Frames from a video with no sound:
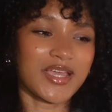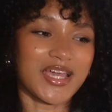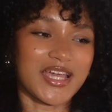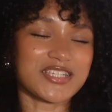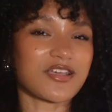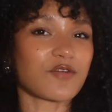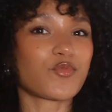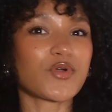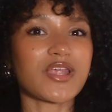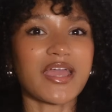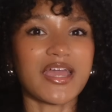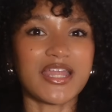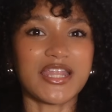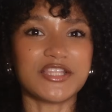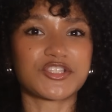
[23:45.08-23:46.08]
is I went
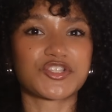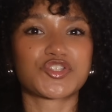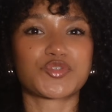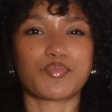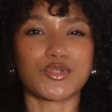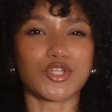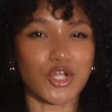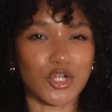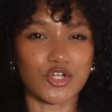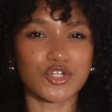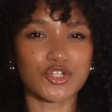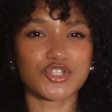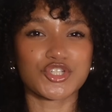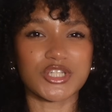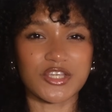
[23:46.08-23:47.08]
ahead and
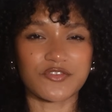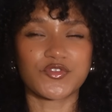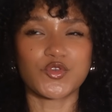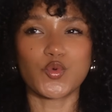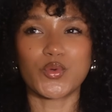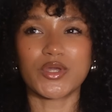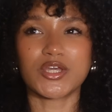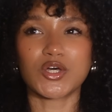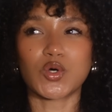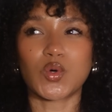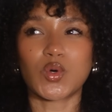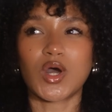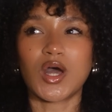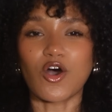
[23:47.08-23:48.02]
splurged, if you will,